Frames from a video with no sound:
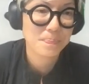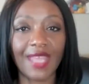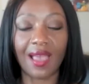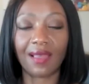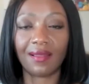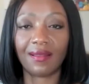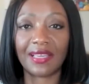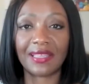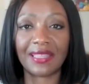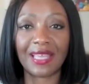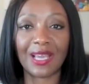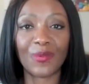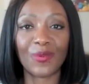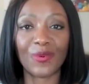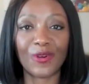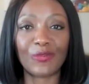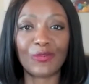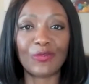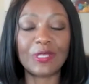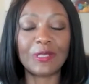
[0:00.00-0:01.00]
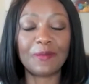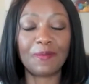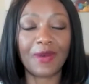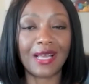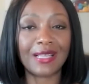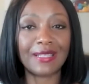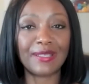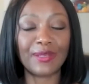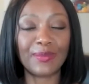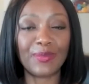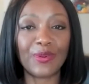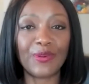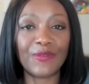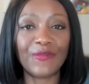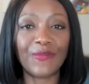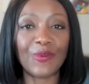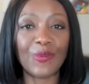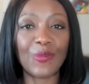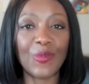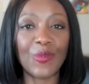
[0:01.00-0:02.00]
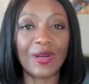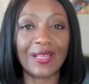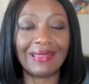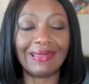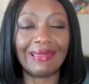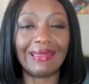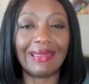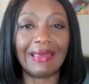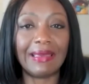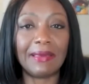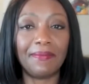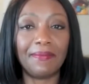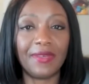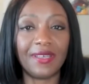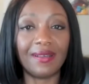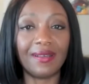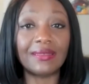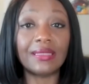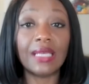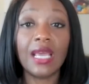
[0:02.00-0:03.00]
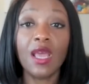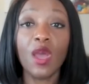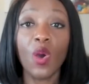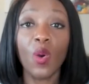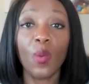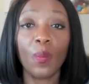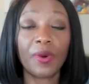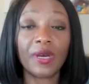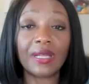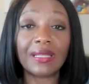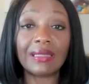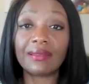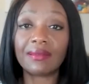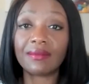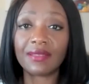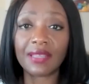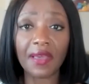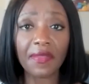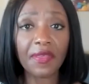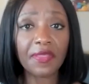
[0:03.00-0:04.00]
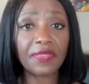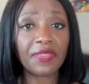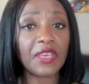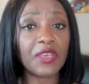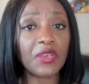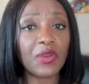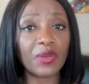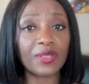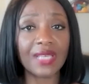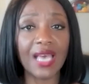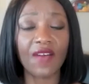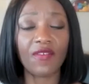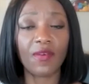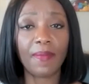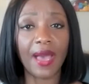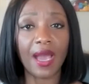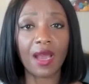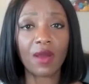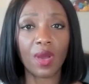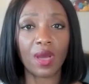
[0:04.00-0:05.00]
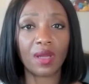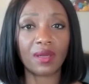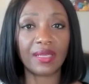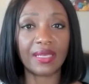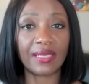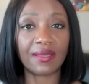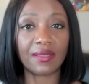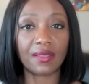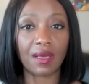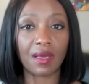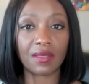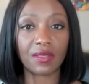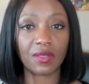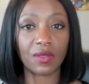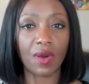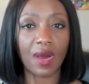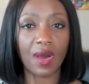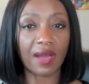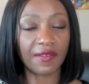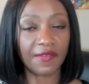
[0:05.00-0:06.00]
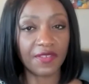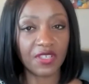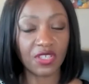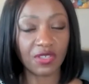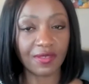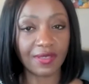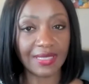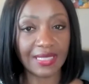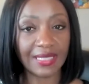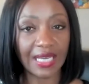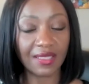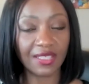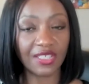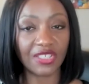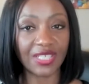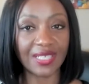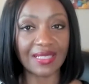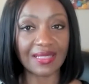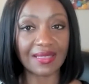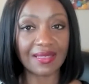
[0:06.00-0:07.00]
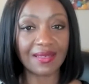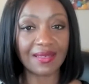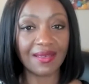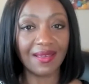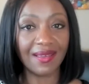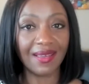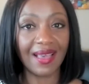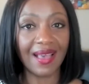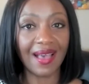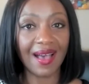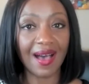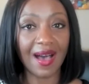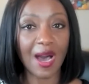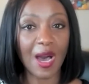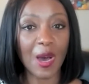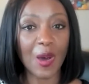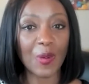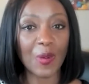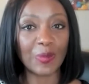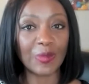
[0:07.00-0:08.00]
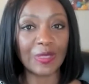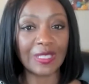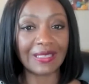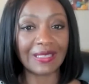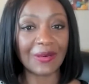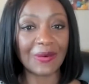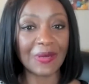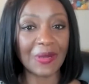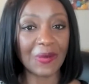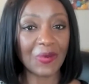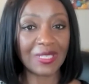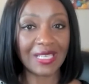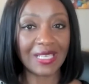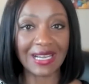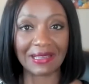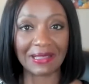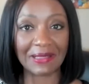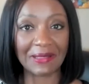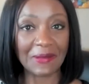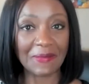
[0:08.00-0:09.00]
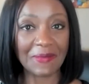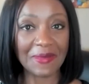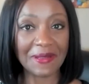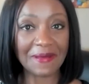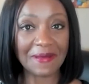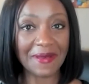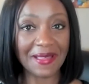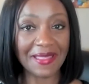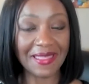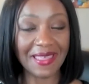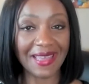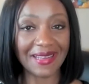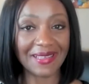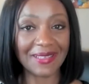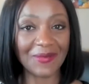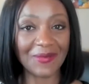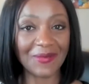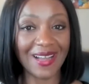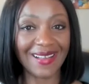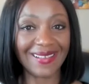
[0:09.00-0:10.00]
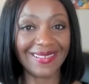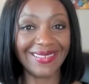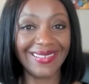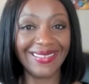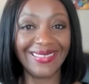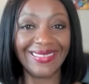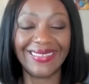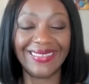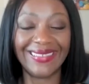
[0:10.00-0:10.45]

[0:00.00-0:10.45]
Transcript: I like that word, responsible for what they build. But the other thing you also have a background in is also artificial intelligence. Um, so, can we talk a little bit about that as well?